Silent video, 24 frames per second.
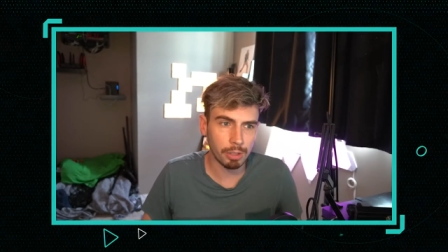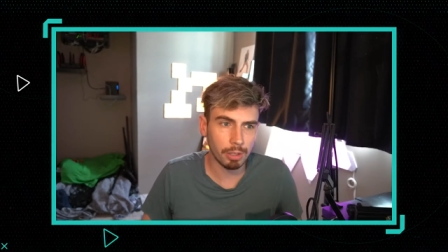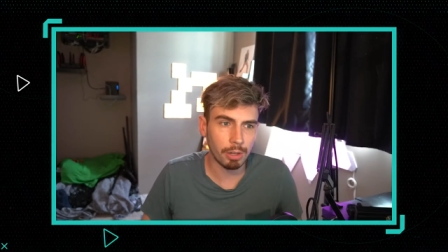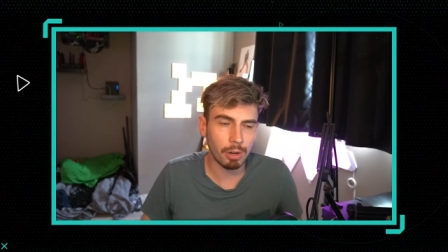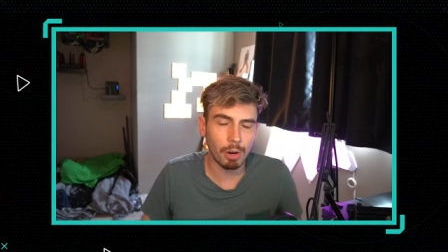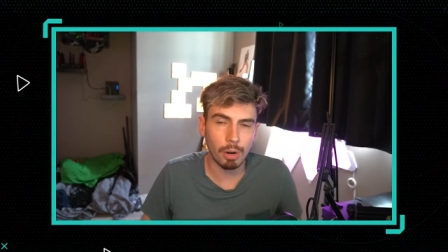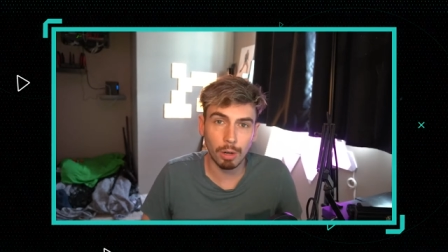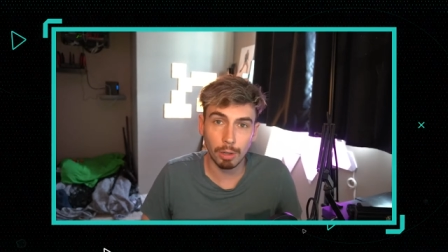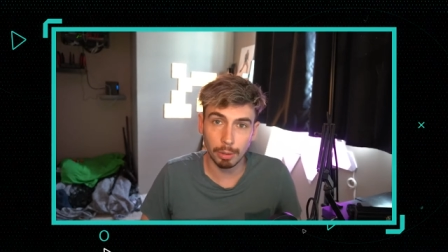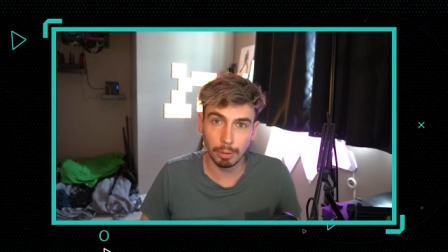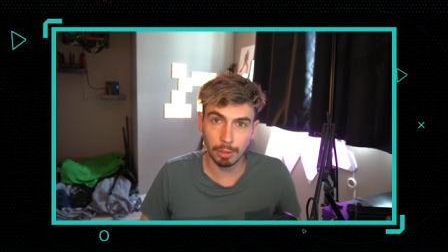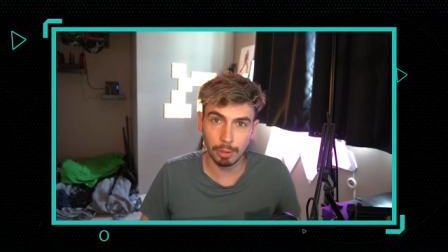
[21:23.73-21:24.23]

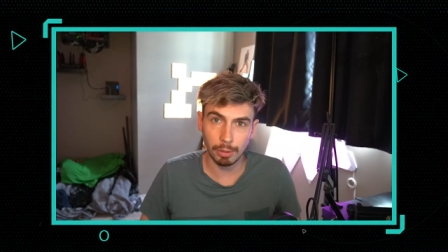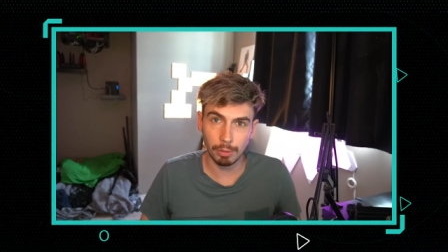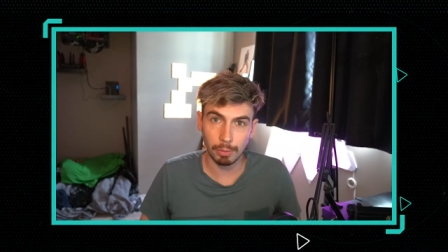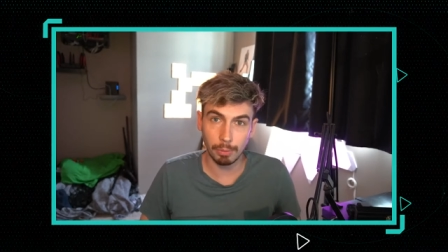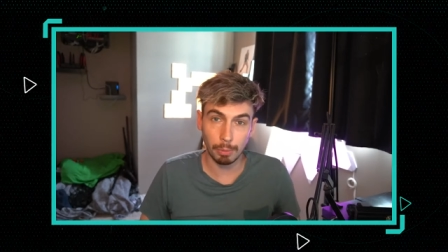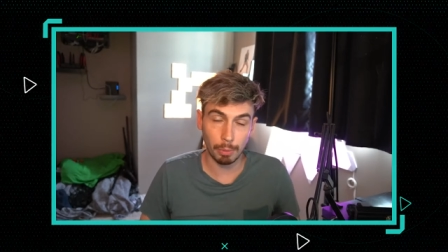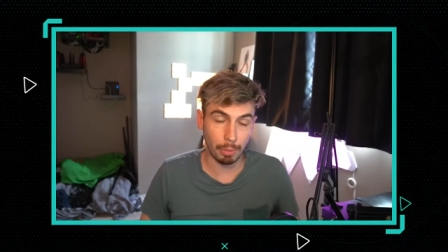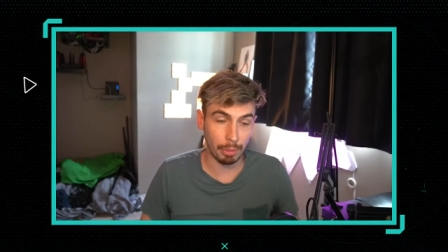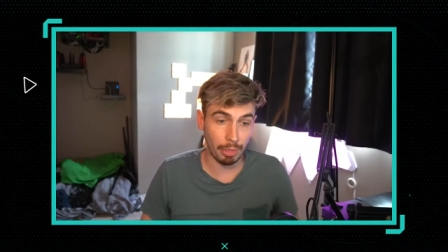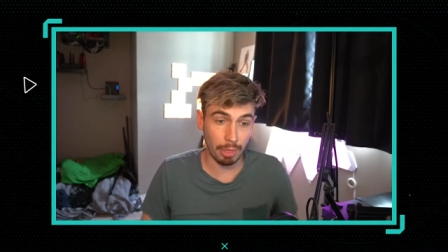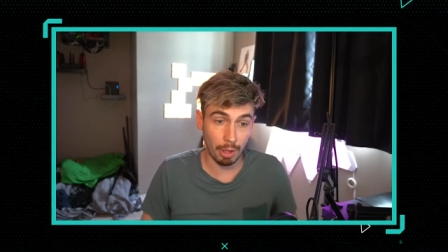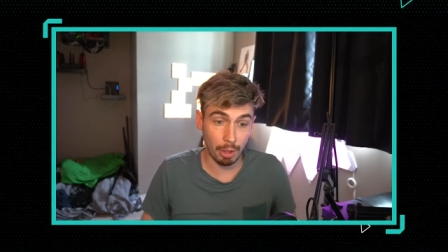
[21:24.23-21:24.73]
aren't
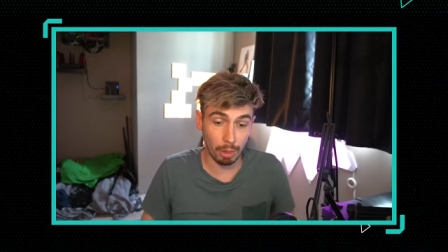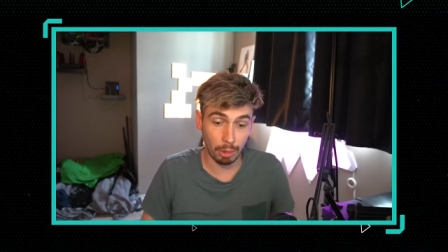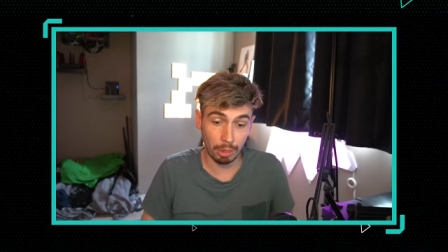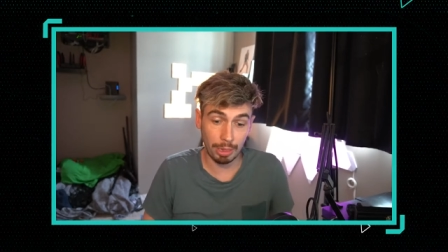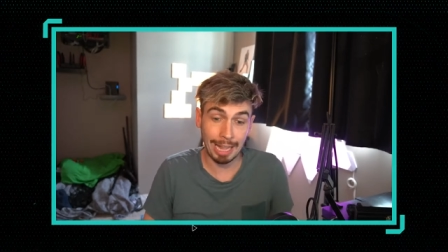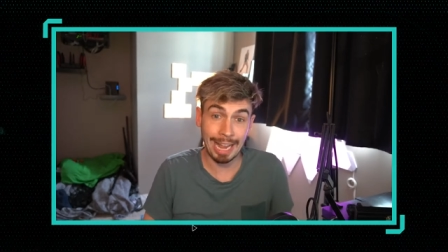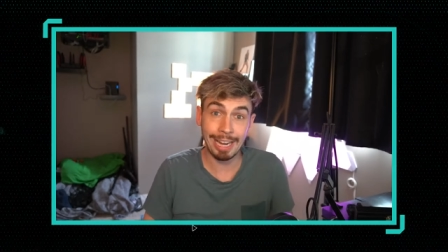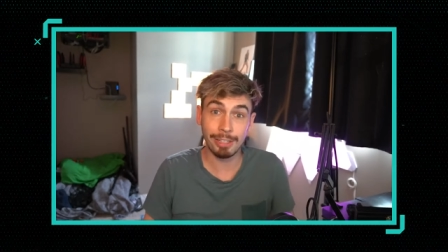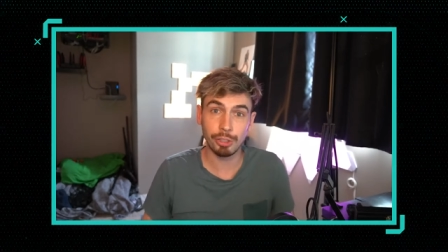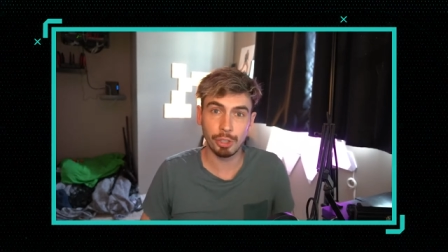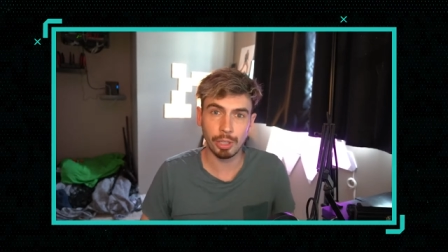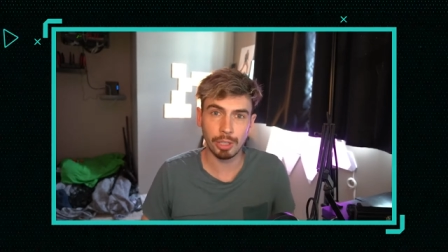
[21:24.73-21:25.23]
the
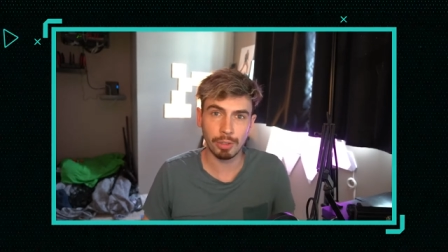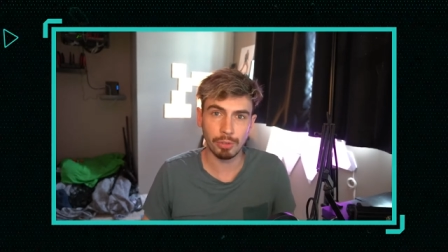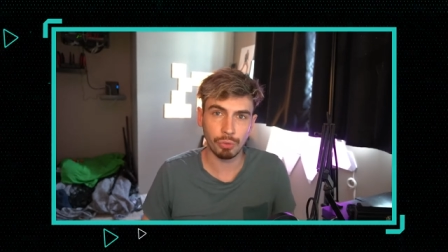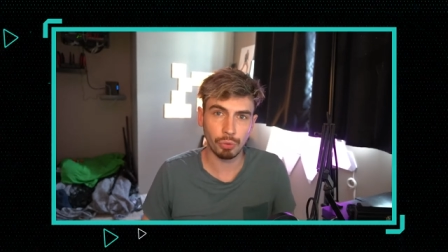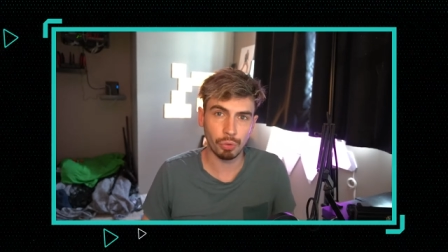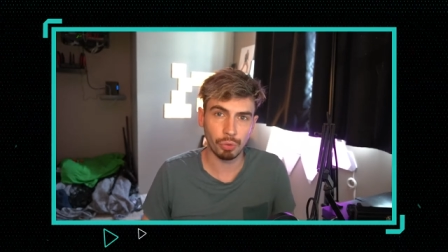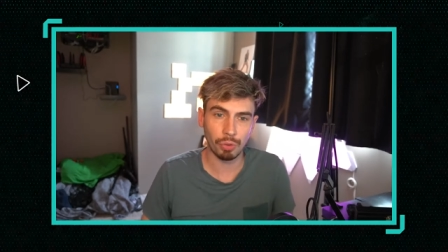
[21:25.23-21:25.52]
legends.